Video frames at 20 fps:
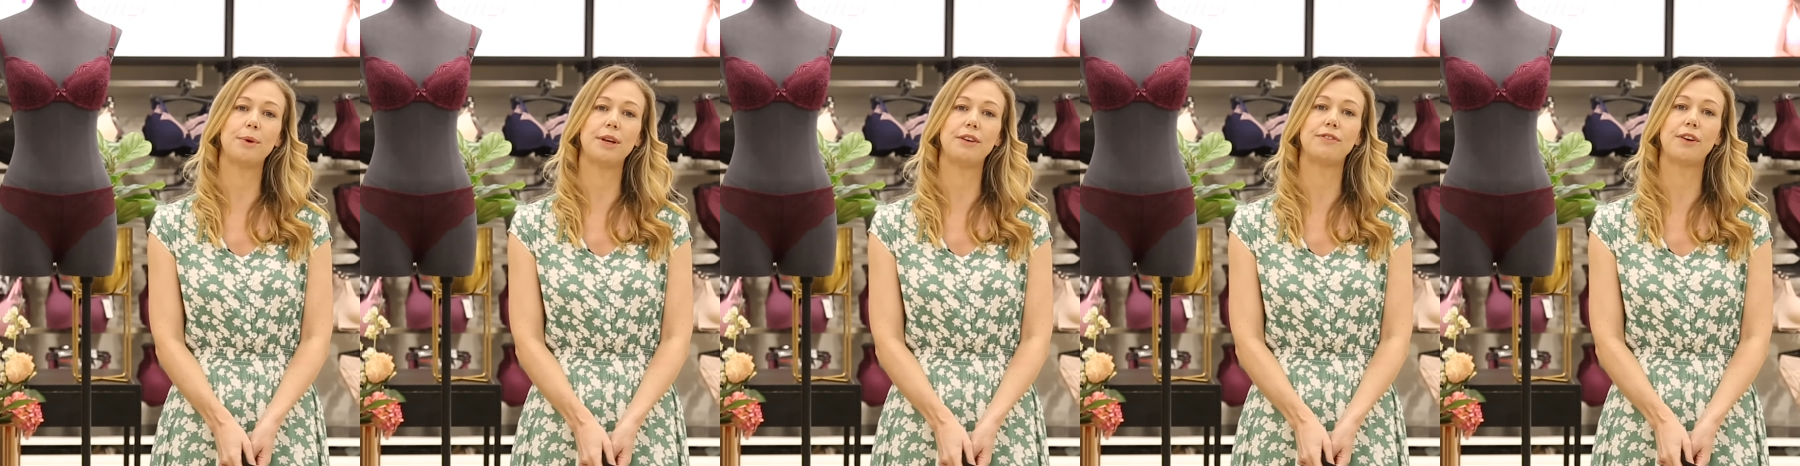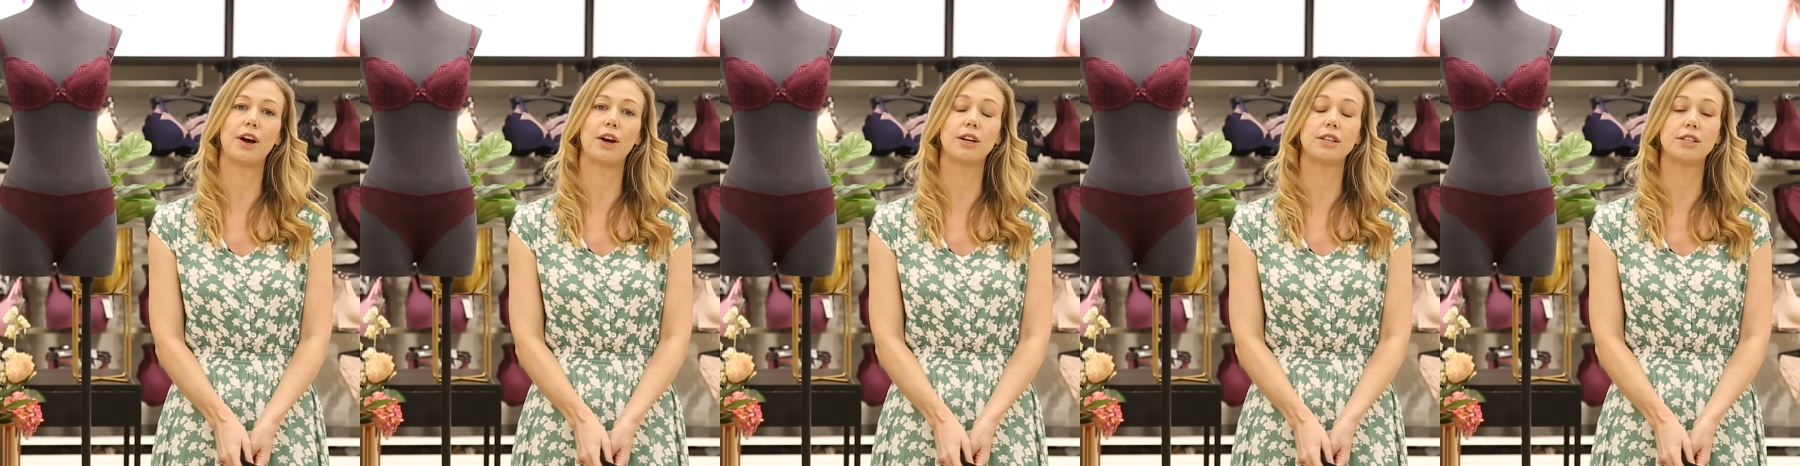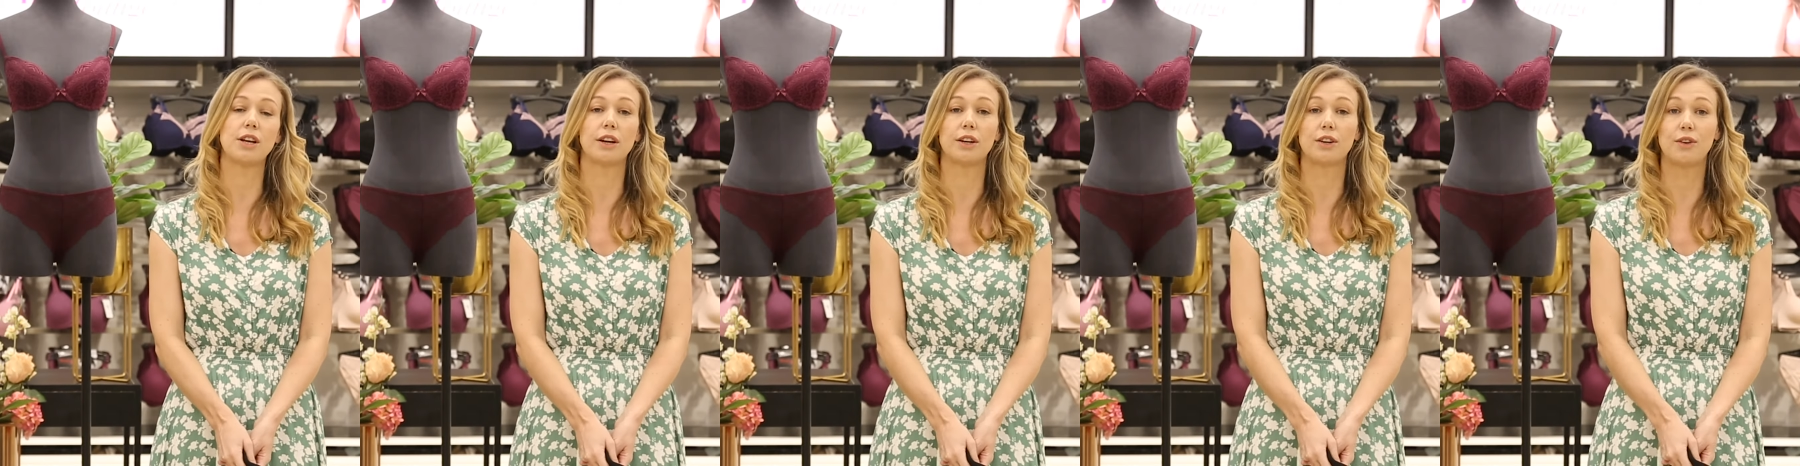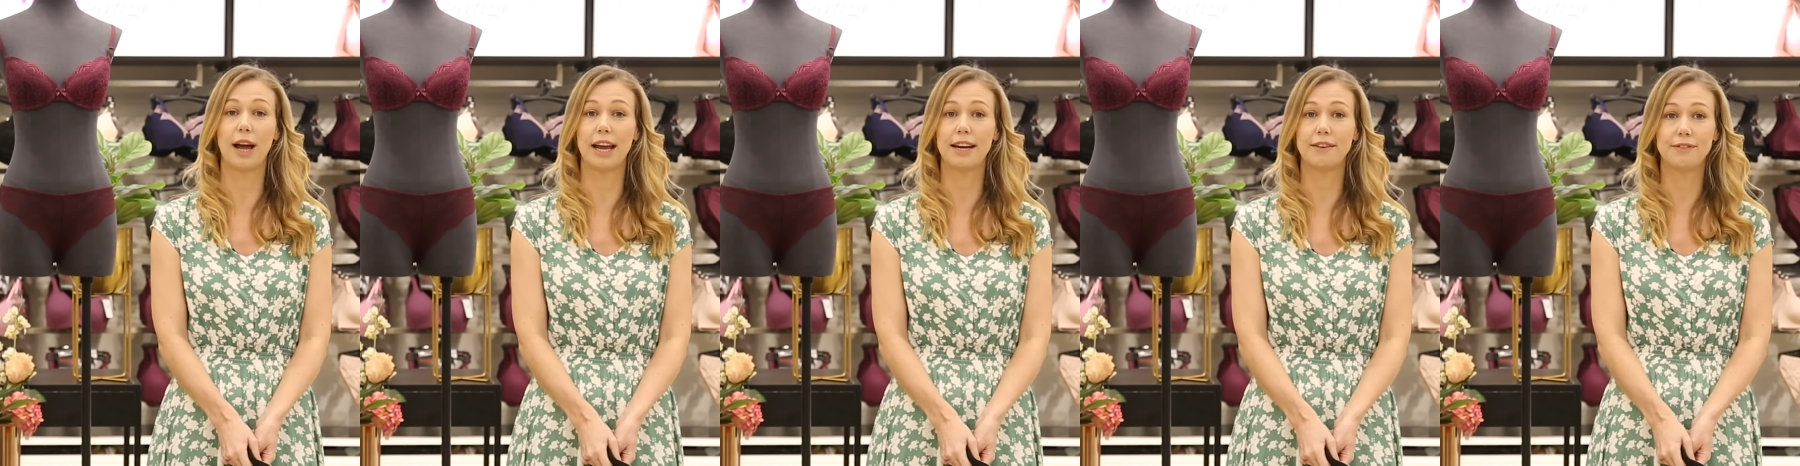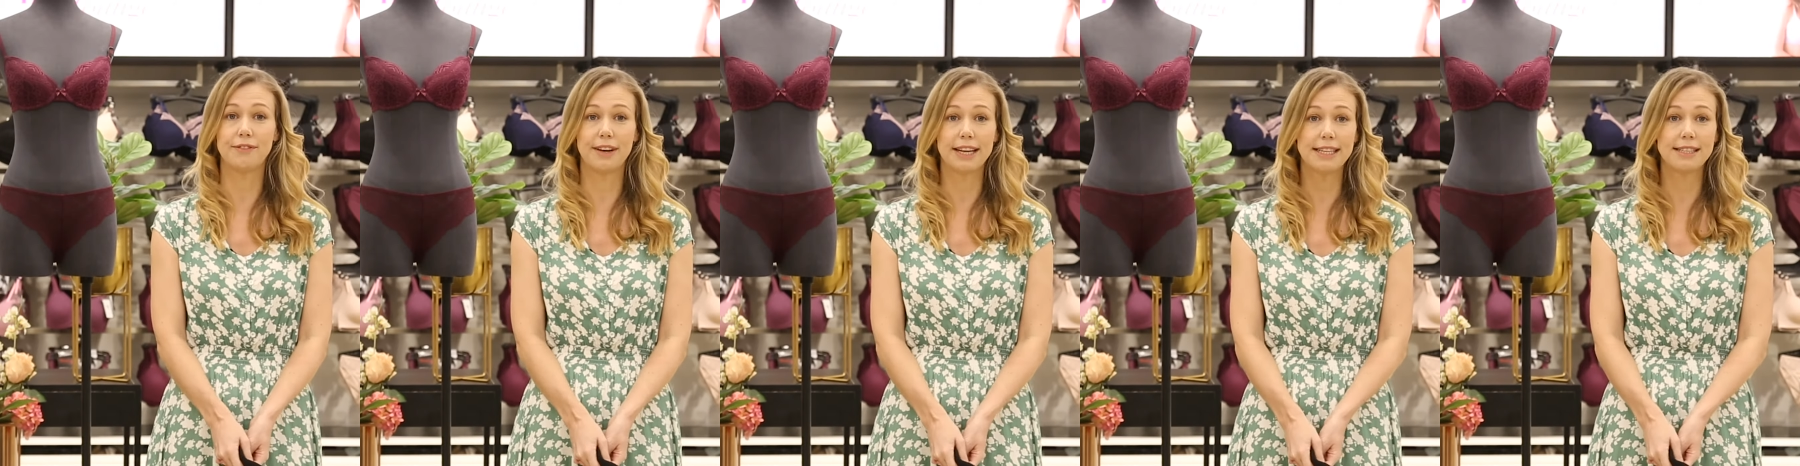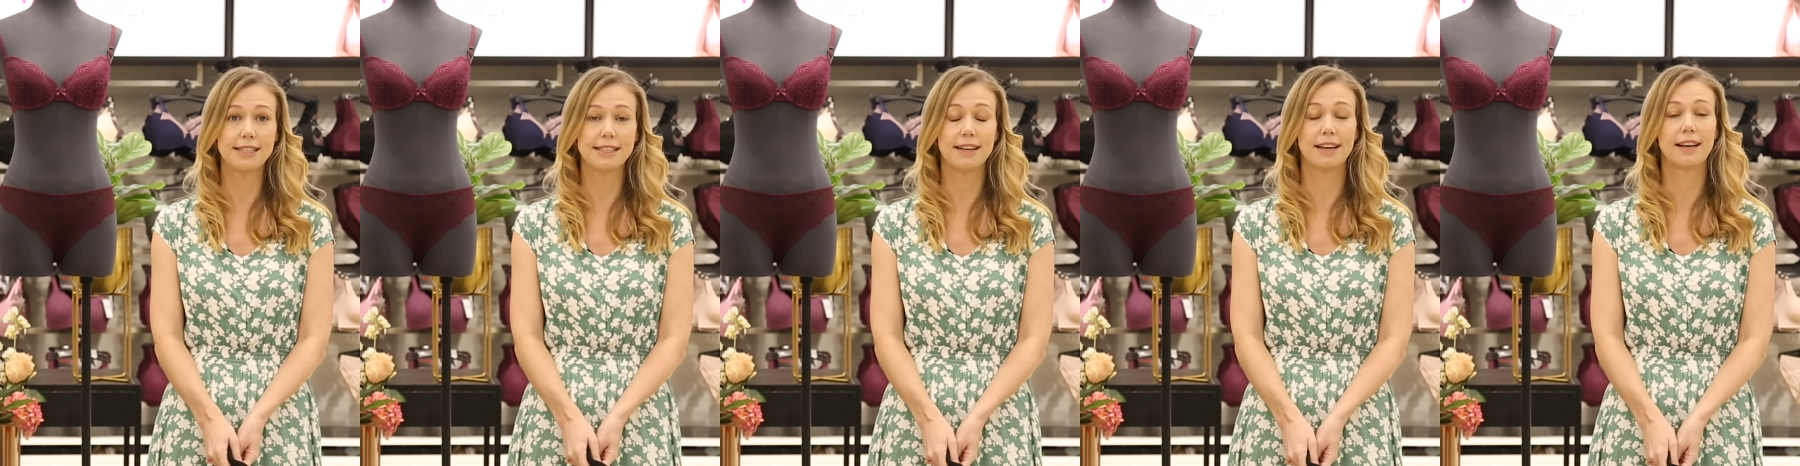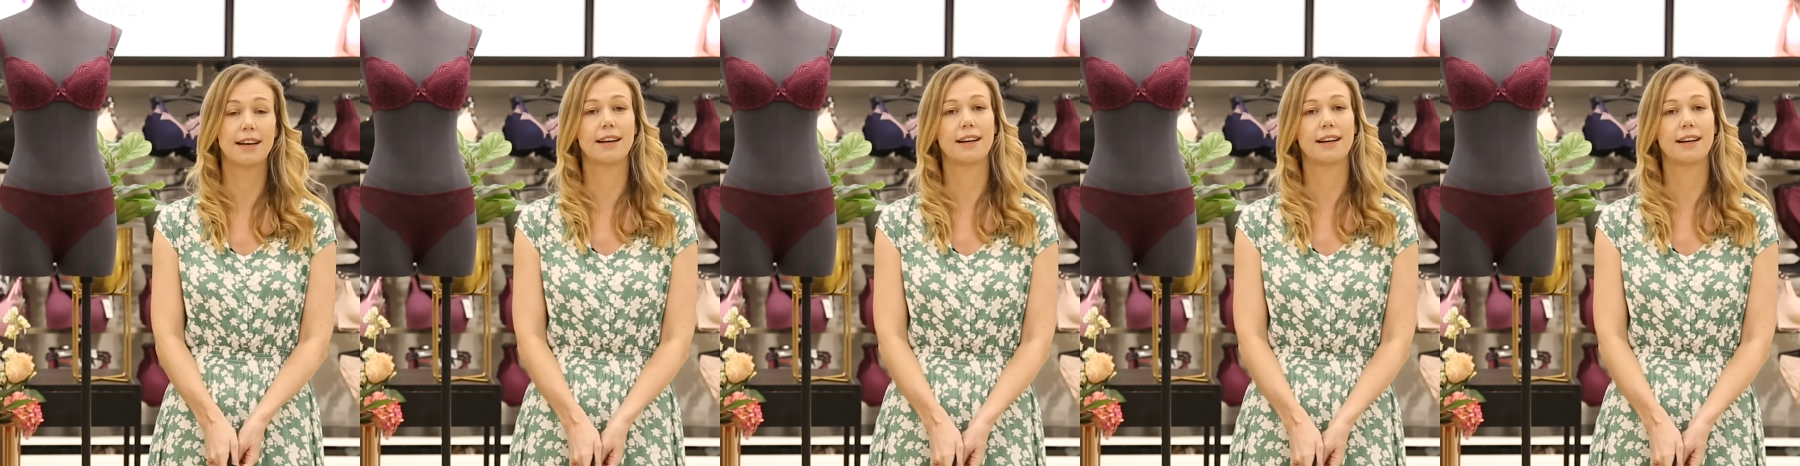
we focus on great fit,